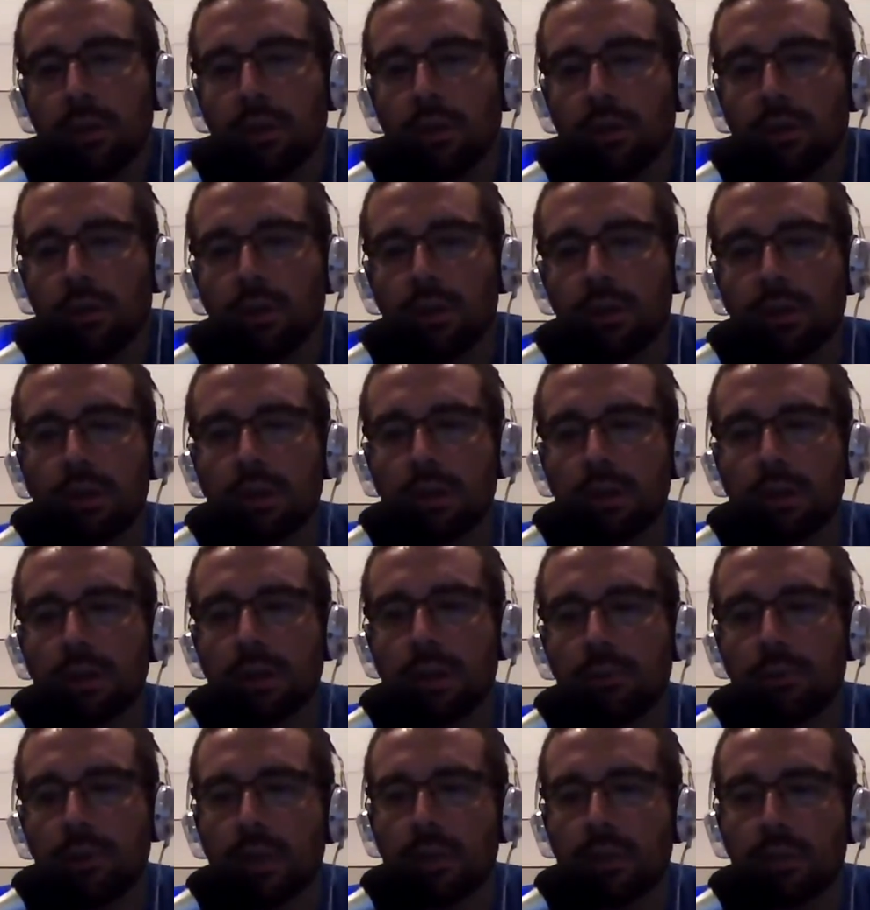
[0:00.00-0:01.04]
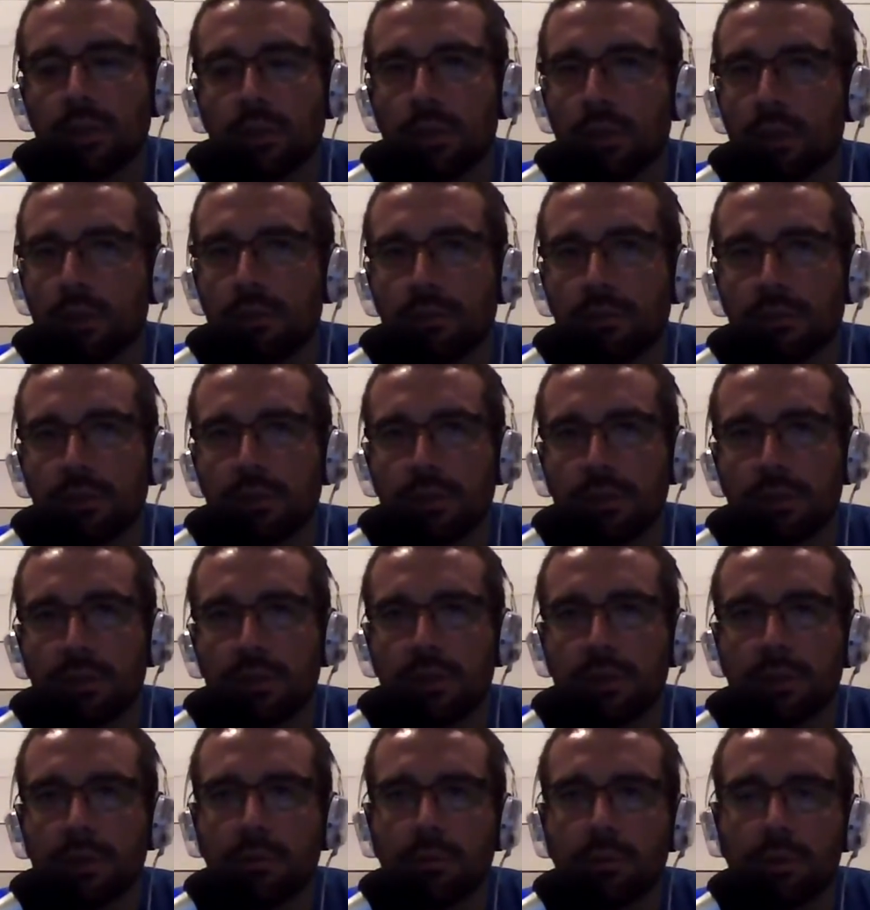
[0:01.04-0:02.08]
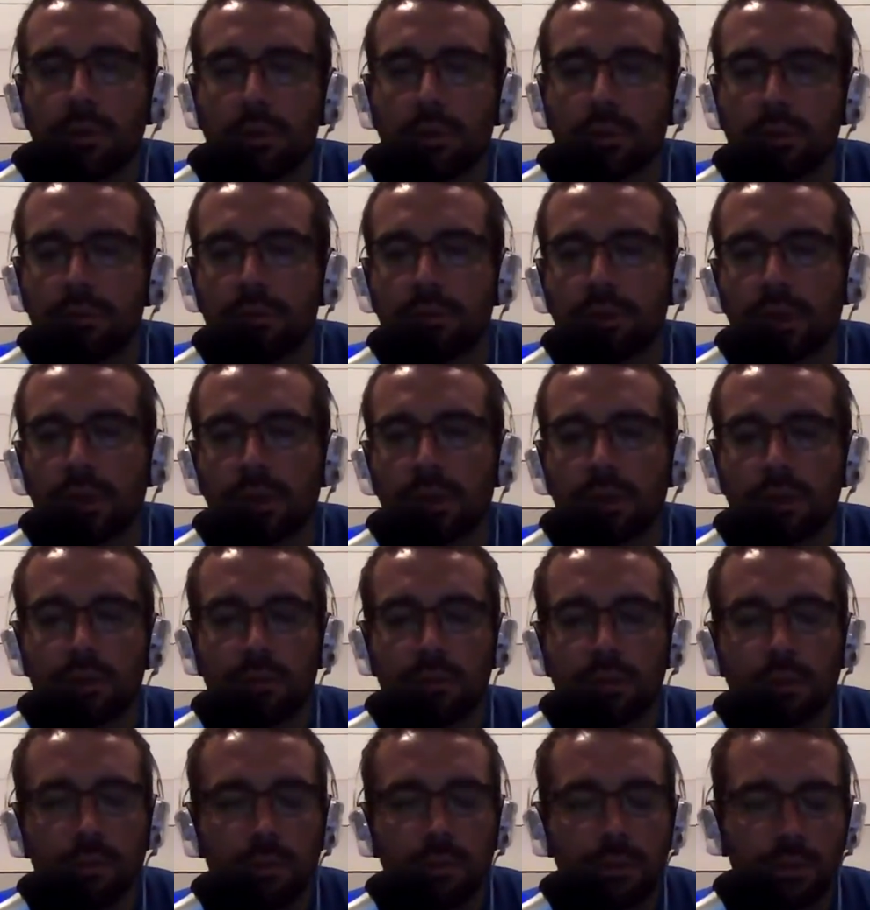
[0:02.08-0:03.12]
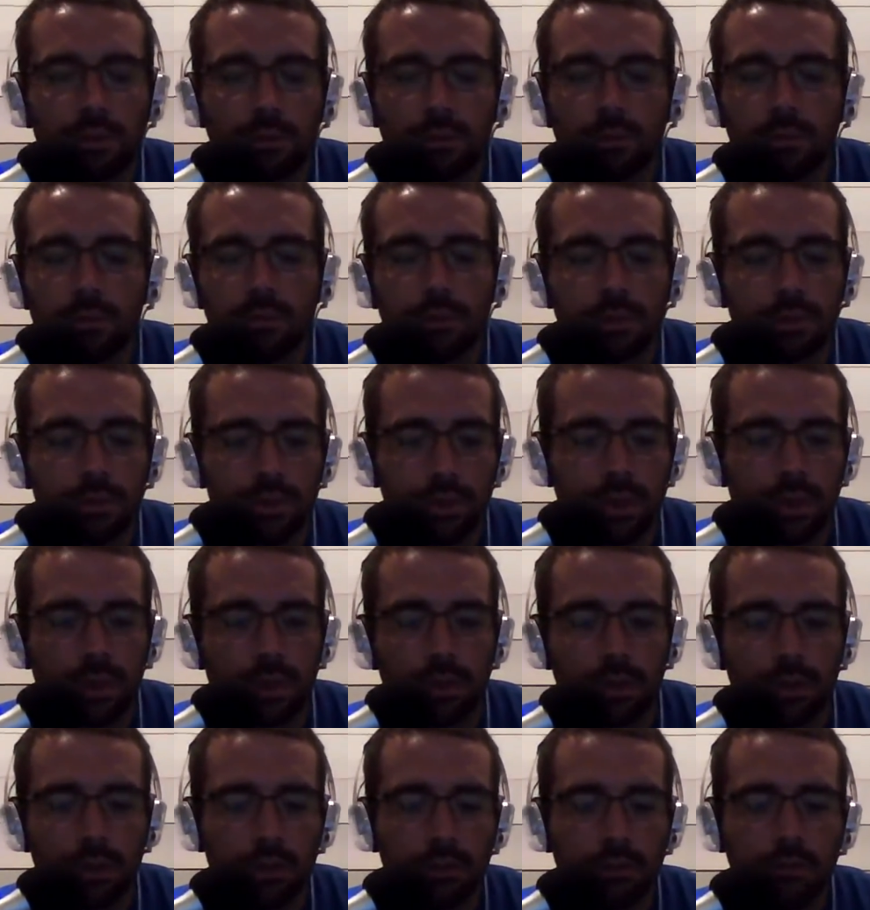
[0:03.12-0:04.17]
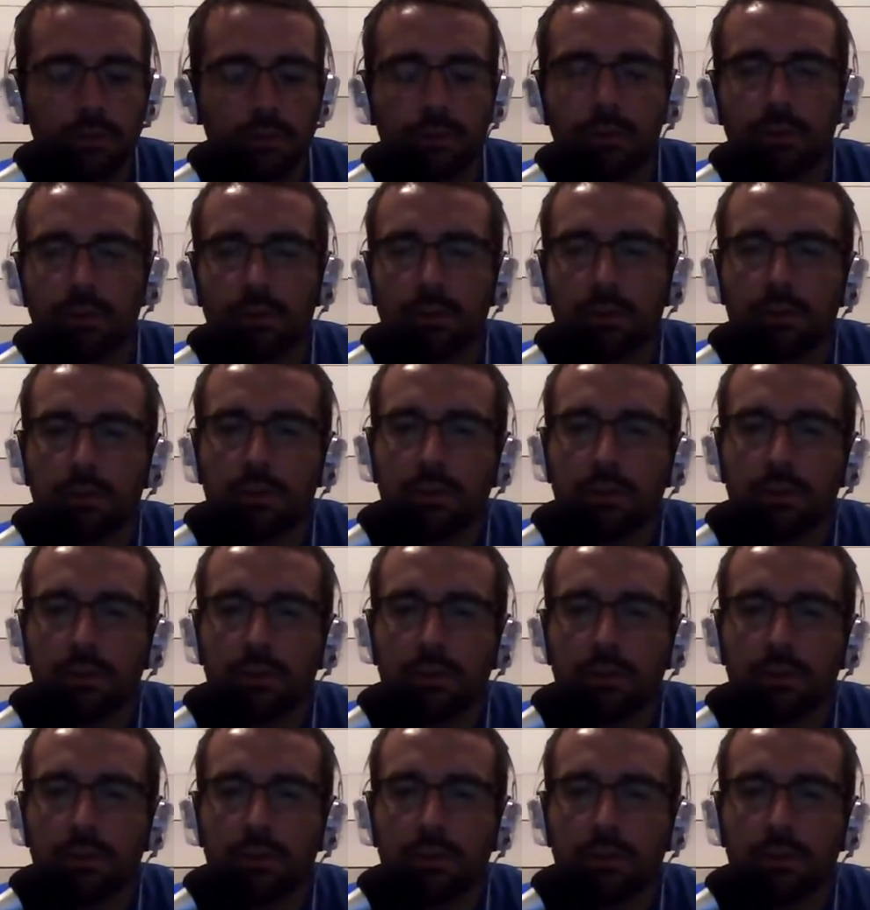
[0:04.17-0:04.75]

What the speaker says: anytime you got a no-cut field that's this small, you've got to do something to try to get different.